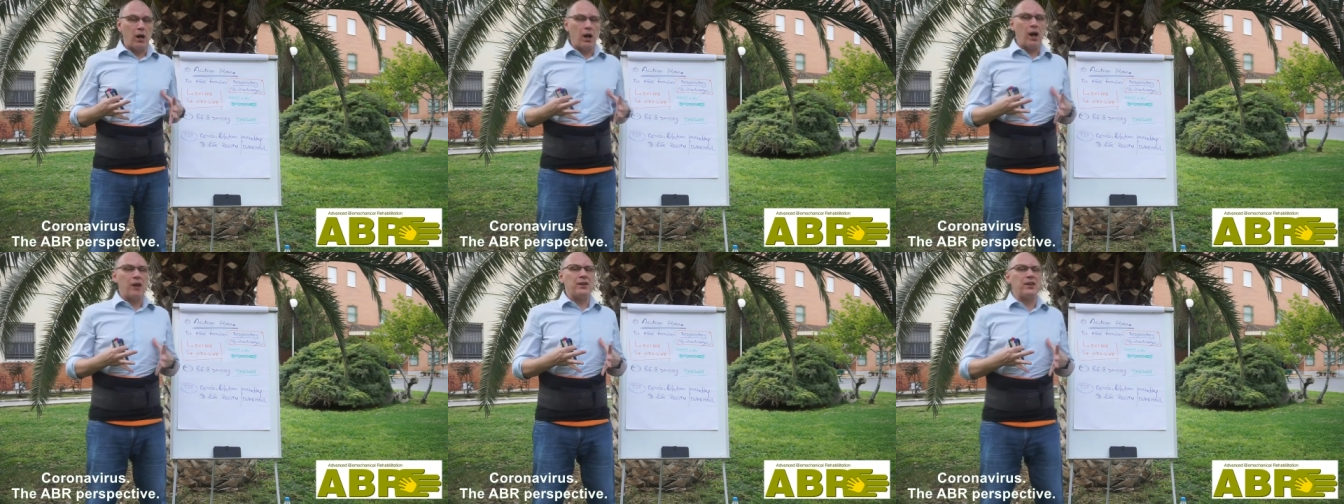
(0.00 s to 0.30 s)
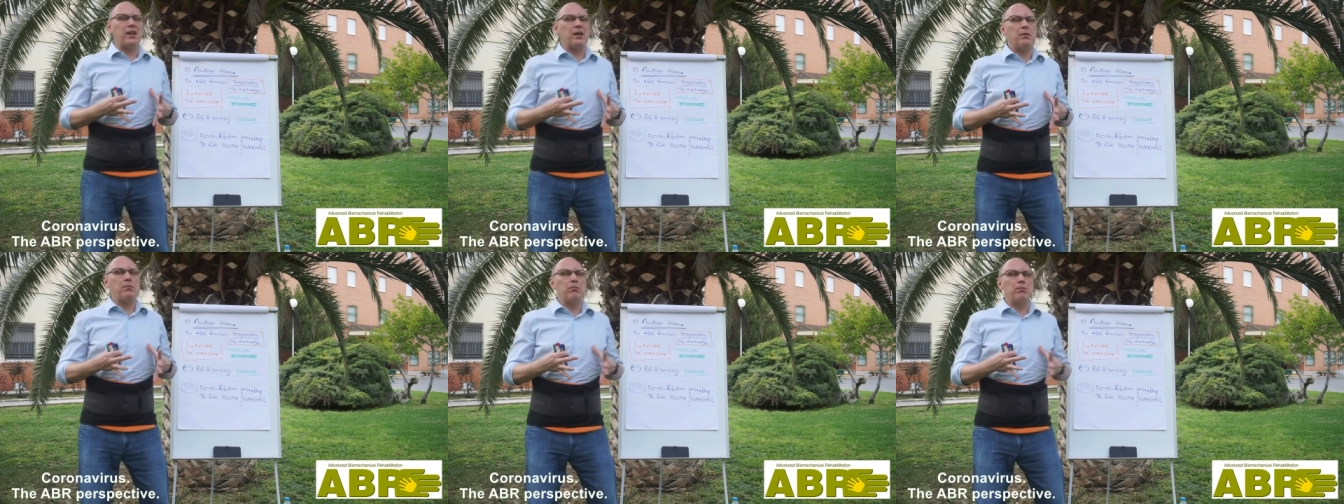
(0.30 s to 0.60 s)
Are
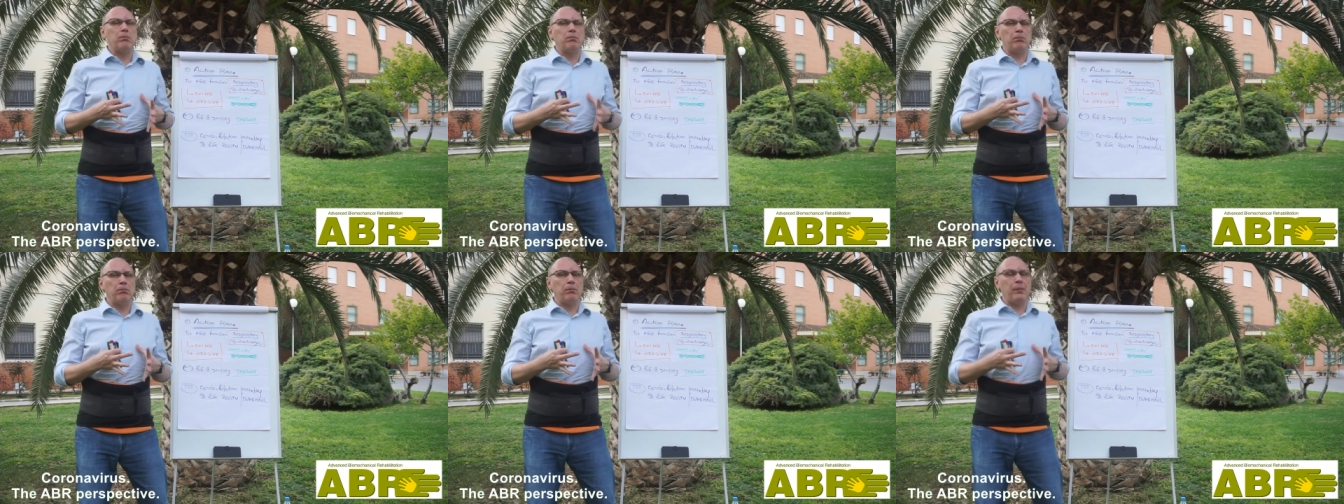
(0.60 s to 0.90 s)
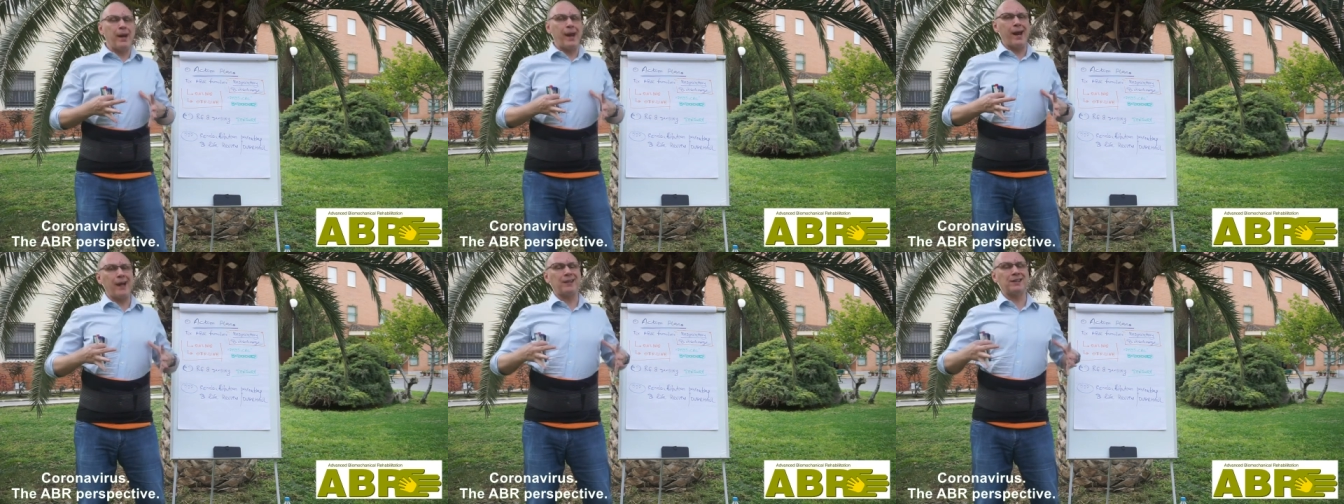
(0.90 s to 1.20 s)
they
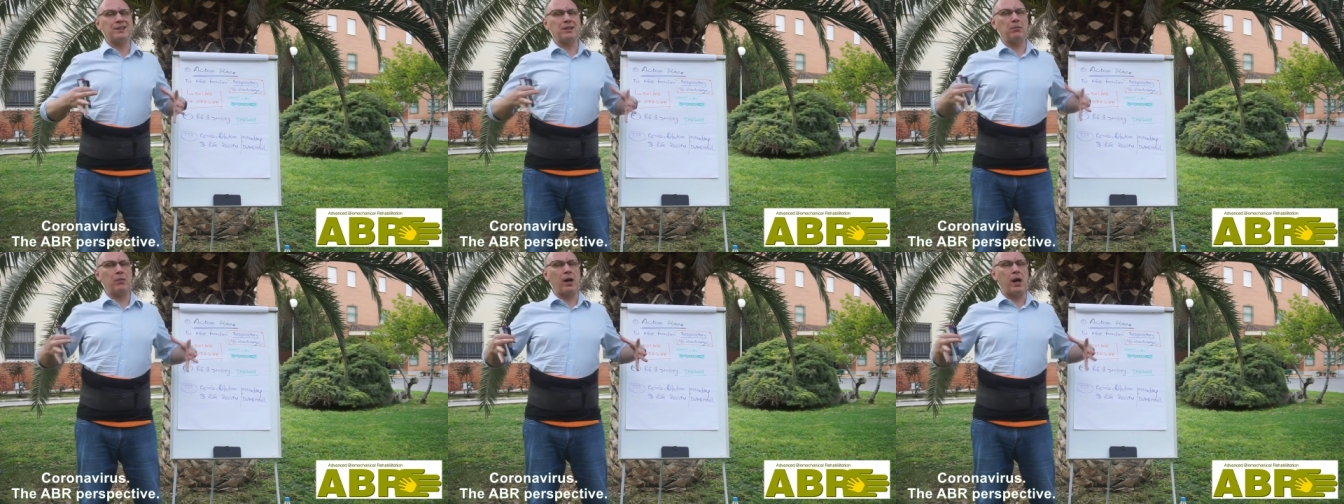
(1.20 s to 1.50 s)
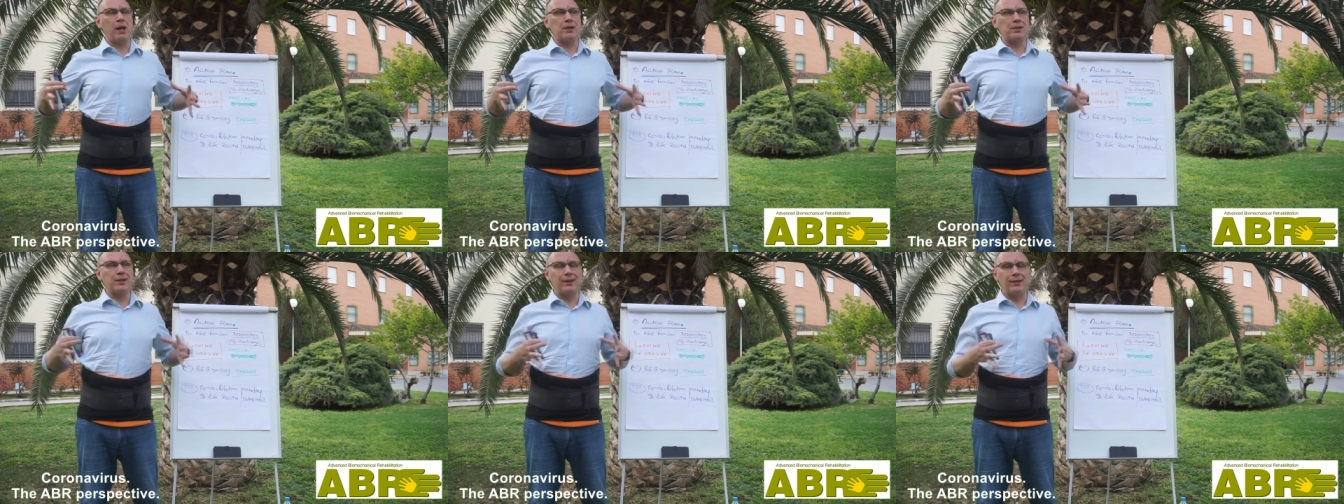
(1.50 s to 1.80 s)

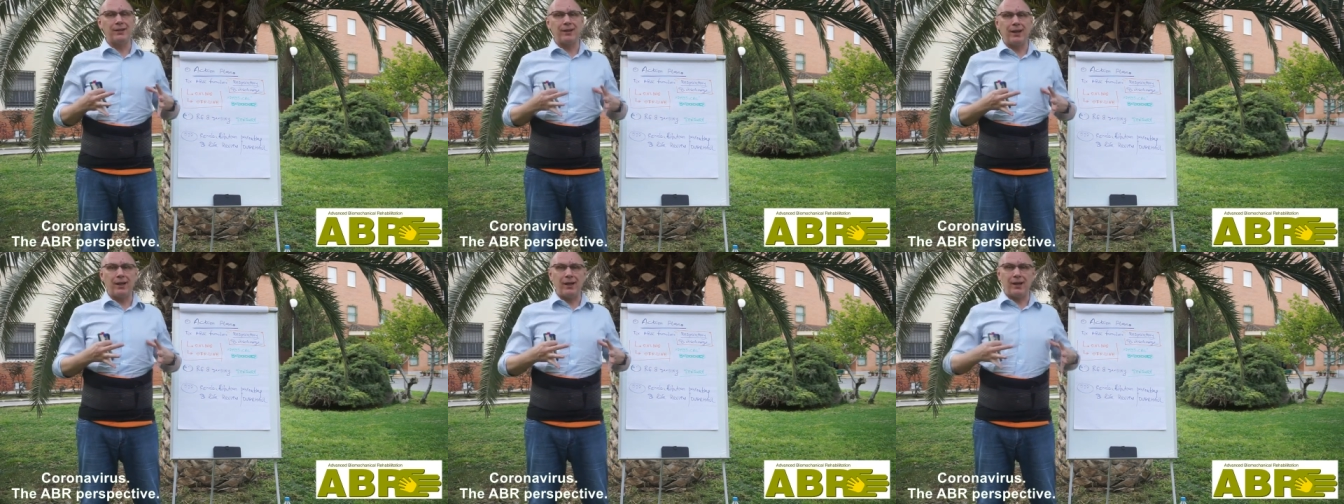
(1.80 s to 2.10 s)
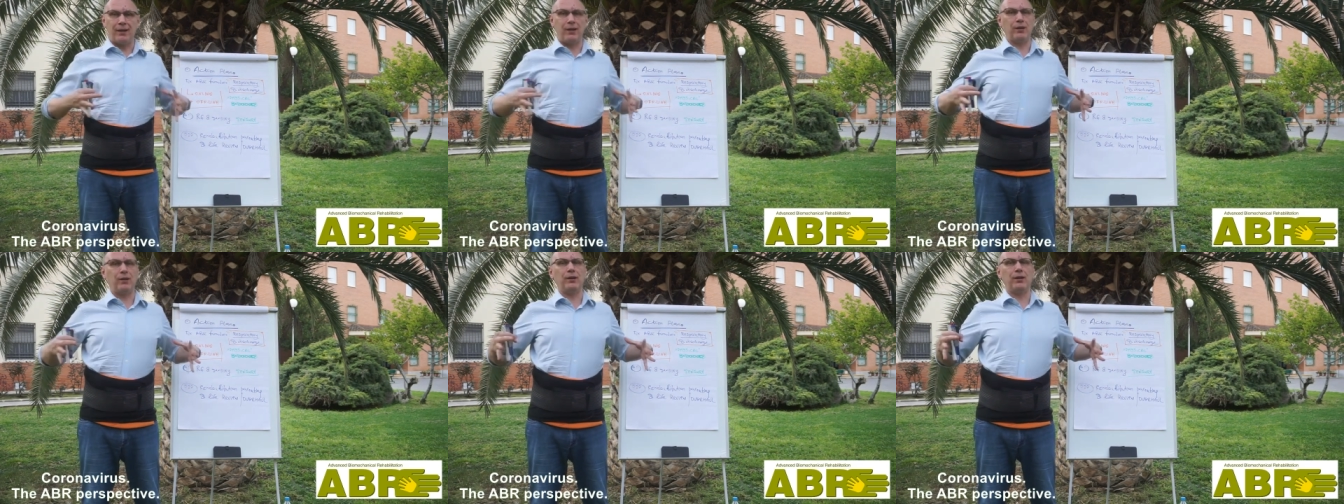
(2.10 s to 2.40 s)
maximizing the